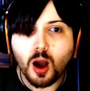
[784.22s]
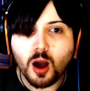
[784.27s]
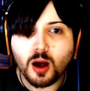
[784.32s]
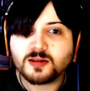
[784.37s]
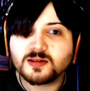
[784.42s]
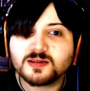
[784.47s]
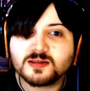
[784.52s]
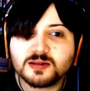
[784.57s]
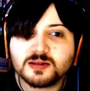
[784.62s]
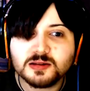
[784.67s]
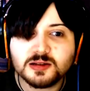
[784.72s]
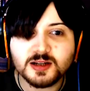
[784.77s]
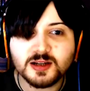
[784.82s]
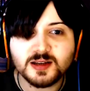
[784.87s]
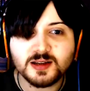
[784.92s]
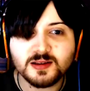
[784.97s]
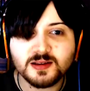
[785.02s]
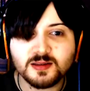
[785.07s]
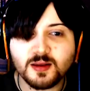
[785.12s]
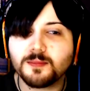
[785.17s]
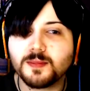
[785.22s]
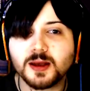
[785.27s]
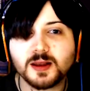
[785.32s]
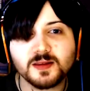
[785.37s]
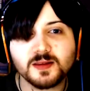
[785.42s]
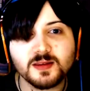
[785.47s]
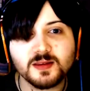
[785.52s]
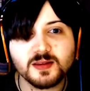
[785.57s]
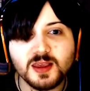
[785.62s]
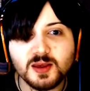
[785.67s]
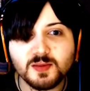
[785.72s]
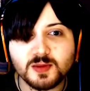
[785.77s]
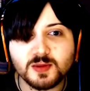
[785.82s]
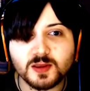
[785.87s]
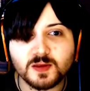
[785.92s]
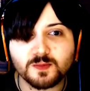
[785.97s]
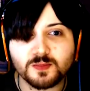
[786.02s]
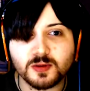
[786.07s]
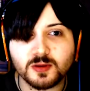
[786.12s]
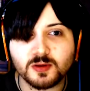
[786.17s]
Look at, man, this game
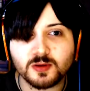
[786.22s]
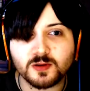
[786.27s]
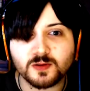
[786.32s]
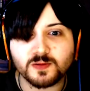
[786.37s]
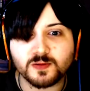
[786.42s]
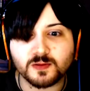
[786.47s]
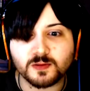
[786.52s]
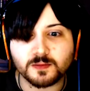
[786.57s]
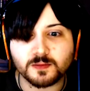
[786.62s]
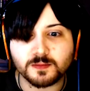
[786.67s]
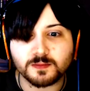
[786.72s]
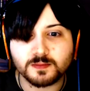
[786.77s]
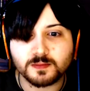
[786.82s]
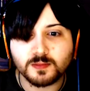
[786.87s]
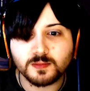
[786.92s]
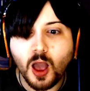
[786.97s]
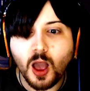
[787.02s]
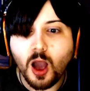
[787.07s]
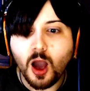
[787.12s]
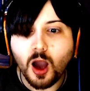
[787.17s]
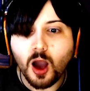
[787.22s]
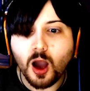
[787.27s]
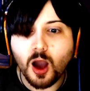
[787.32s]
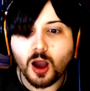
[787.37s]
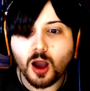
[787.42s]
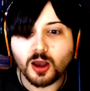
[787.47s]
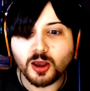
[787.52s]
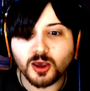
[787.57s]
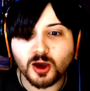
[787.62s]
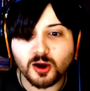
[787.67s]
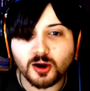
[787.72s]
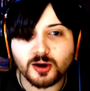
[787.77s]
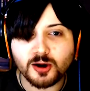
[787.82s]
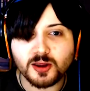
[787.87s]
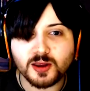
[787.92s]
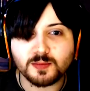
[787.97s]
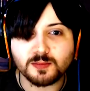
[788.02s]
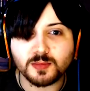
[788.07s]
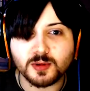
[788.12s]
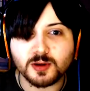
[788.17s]
is beautiful.
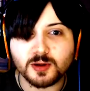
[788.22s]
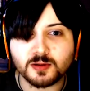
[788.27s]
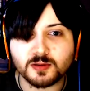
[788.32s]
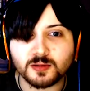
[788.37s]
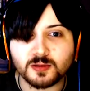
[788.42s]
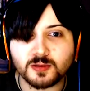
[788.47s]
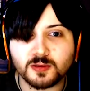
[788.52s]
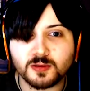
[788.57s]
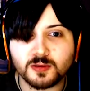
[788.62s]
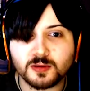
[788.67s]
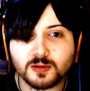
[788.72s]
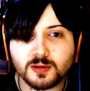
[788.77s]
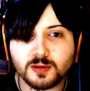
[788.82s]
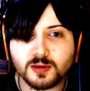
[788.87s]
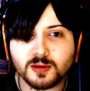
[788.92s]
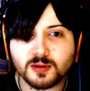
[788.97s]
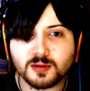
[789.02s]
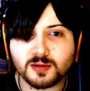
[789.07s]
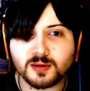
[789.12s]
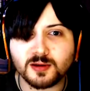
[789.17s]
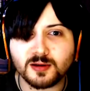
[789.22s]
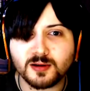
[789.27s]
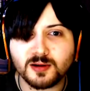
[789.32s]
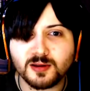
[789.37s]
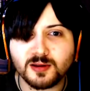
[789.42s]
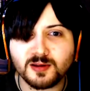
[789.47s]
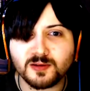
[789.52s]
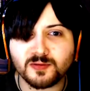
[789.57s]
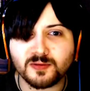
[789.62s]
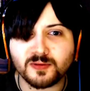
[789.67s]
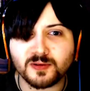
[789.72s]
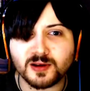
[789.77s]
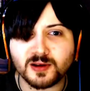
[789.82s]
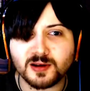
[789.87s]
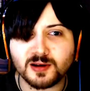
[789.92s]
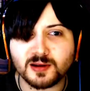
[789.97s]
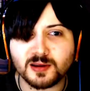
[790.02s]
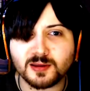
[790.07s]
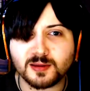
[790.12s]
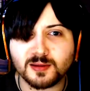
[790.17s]
Guardian moans. Is Guardian
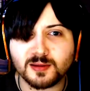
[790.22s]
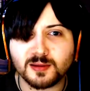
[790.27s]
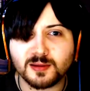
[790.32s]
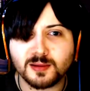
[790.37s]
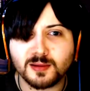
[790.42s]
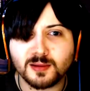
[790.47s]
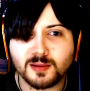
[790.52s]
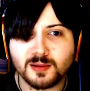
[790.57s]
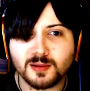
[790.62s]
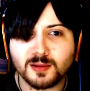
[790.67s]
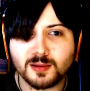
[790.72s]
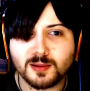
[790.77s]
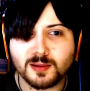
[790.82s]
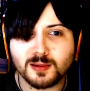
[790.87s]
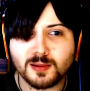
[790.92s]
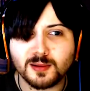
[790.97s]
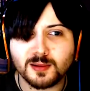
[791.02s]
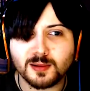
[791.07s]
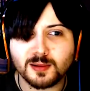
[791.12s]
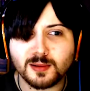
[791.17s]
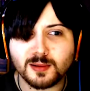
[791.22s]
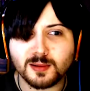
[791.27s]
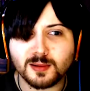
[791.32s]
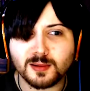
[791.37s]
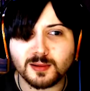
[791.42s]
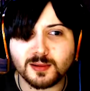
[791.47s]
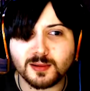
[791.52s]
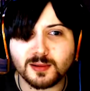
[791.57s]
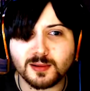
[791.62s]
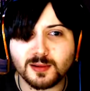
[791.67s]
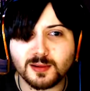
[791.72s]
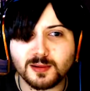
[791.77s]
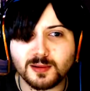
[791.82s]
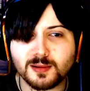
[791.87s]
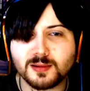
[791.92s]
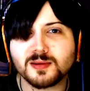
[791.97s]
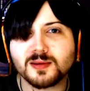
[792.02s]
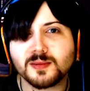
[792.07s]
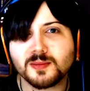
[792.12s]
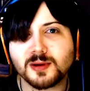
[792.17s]
friendly? Uh, you
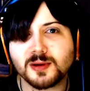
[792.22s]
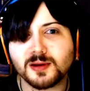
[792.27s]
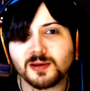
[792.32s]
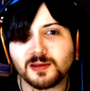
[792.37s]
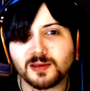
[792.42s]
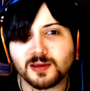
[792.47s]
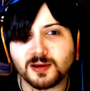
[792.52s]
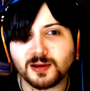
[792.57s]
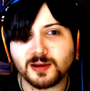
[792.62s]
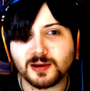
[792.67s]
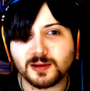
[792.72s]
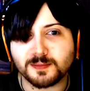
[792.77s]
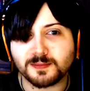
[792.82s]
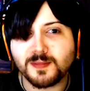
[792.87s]
somehow died it.